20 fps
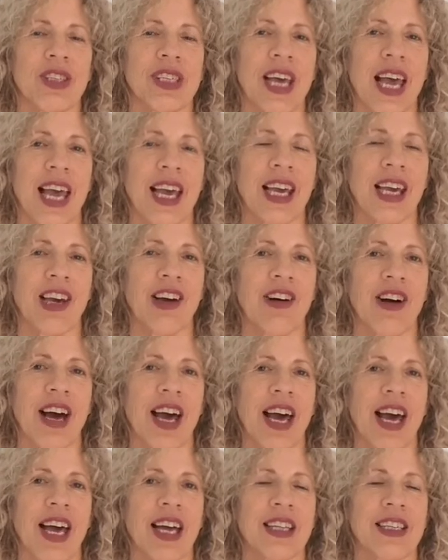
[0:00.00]
take your
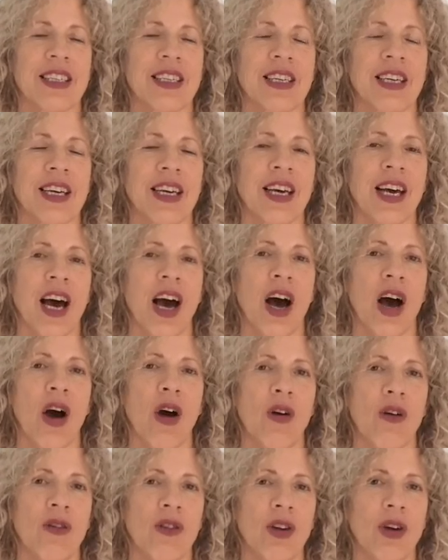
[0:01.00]
head
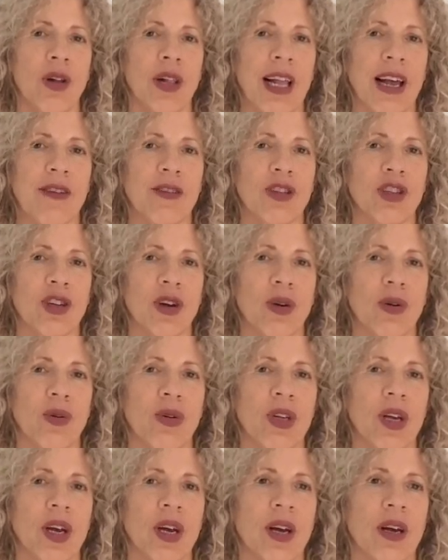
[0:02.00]
over your left
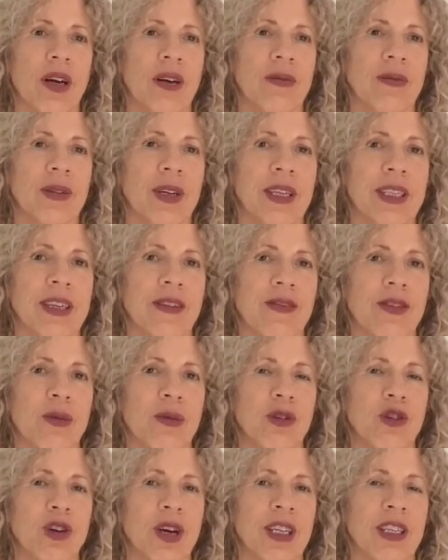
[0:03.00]
shoulder as if you
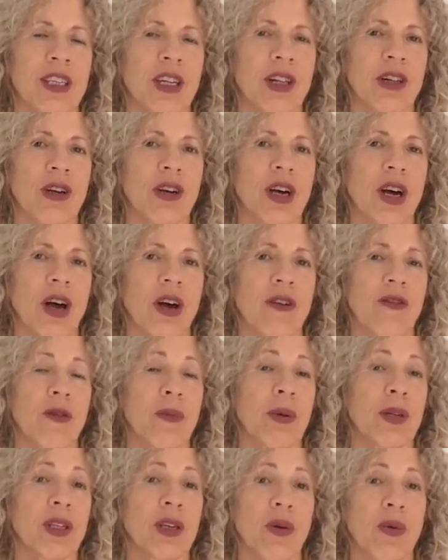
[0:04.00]
were trying to look over,
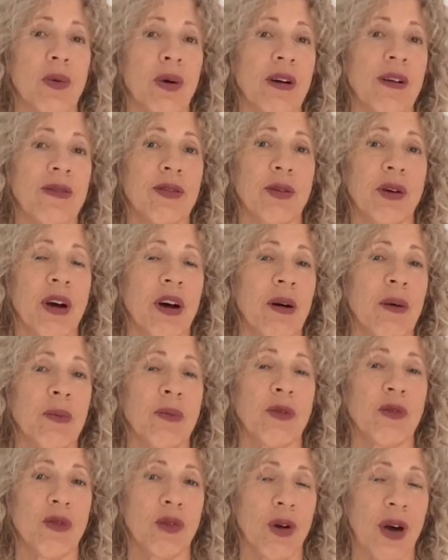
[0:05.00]
but don't worry if you can't
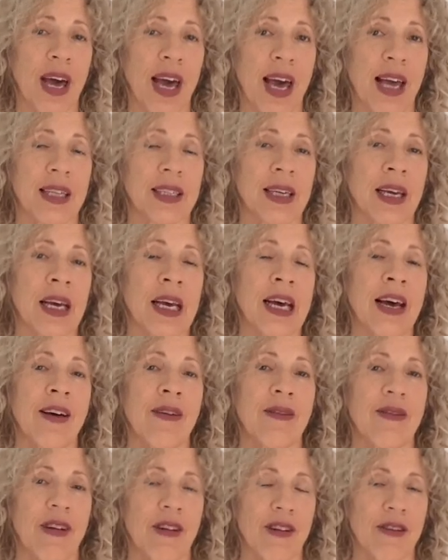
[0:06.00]
move your head
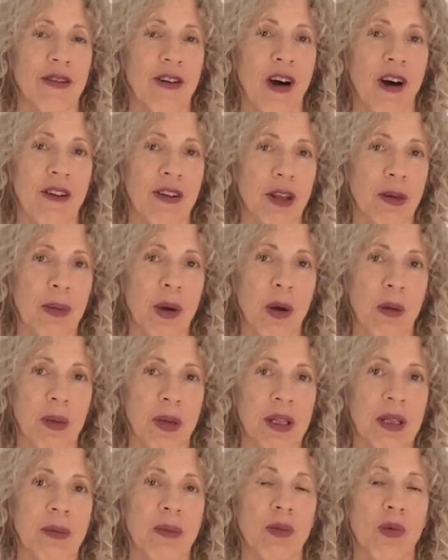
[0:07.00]
very far at the
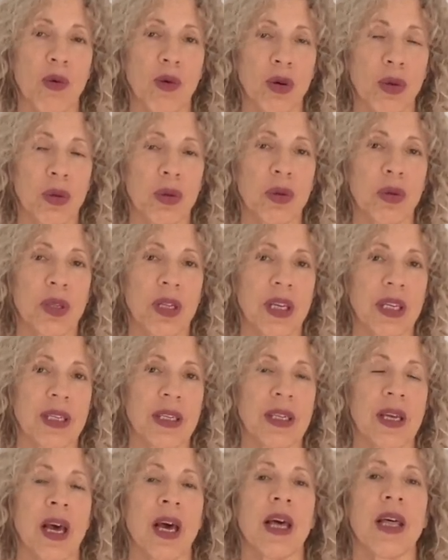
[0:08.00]
moment. The more you do this,
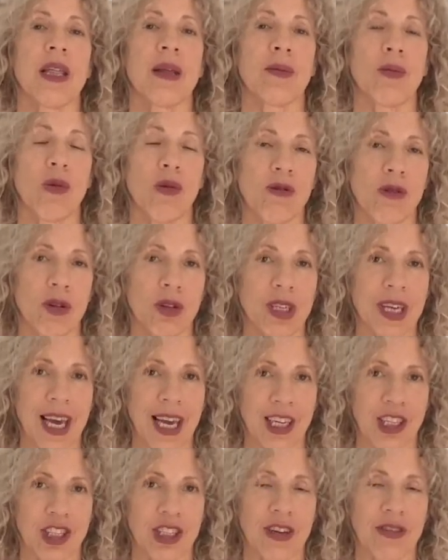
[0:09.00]
the more
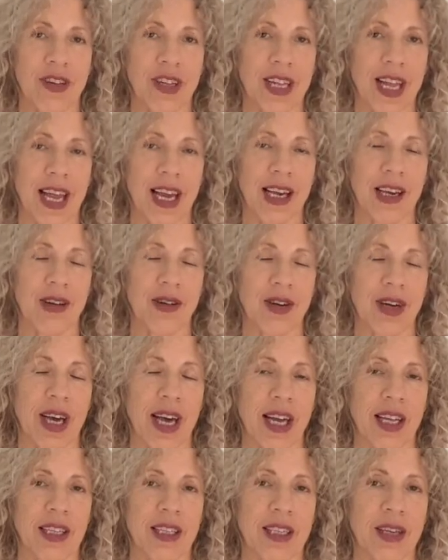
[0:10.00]
rotation of the neck you'll get.
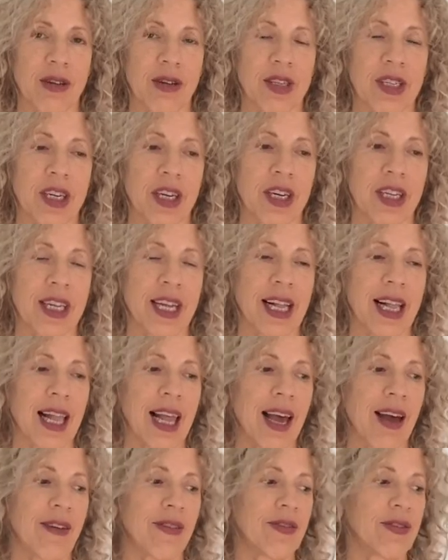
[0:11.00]
So turning
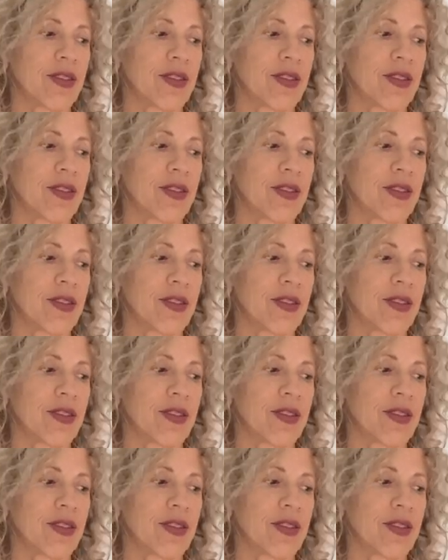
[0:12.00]
left.